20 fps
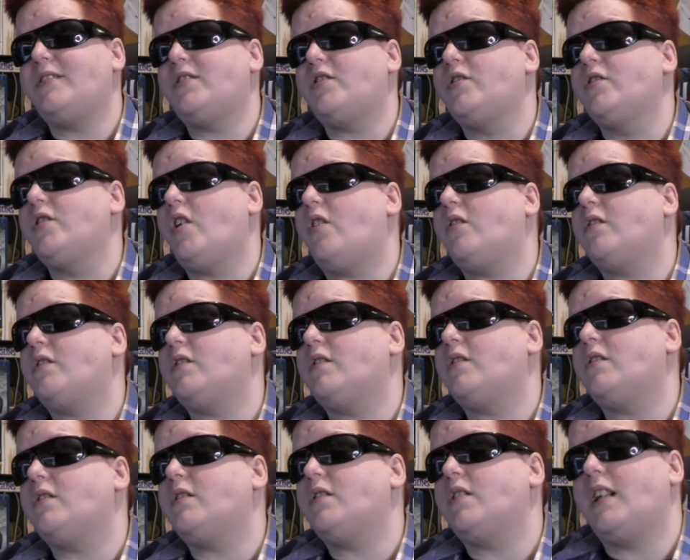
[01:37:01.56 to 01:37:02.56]
not
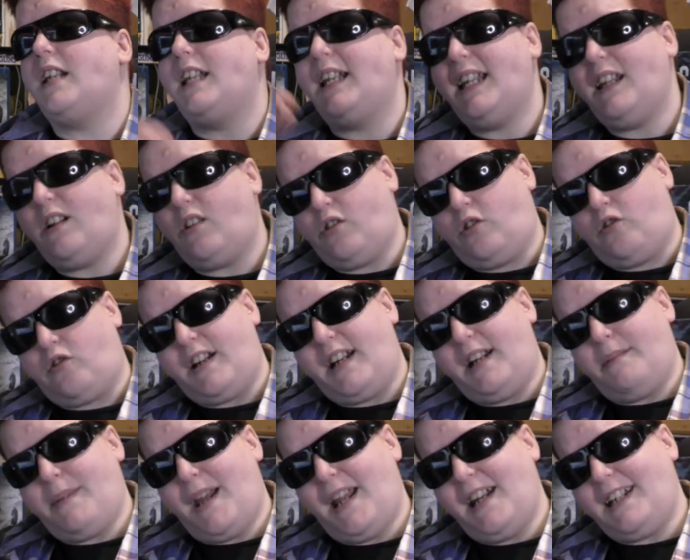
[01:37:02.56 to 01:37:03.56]
Little
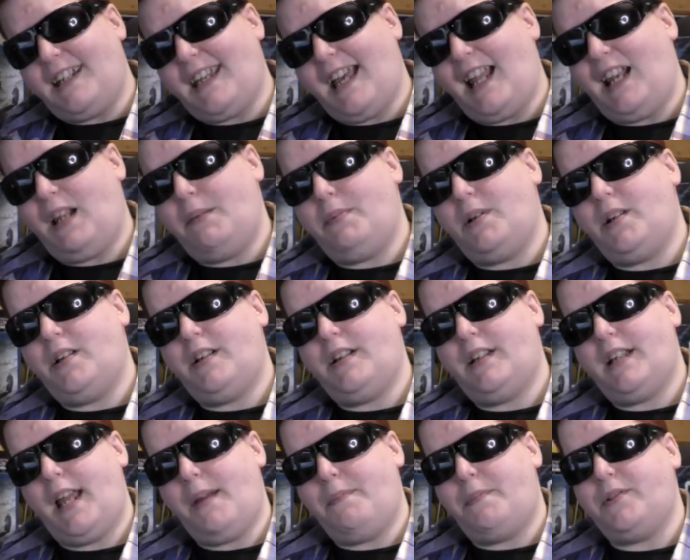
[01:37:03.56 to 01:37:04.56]
Green Men caliber
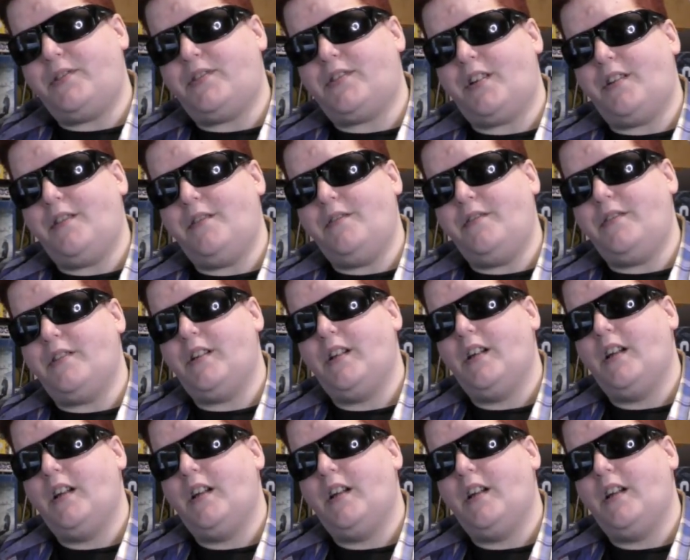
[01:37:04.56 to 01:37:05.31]
episode.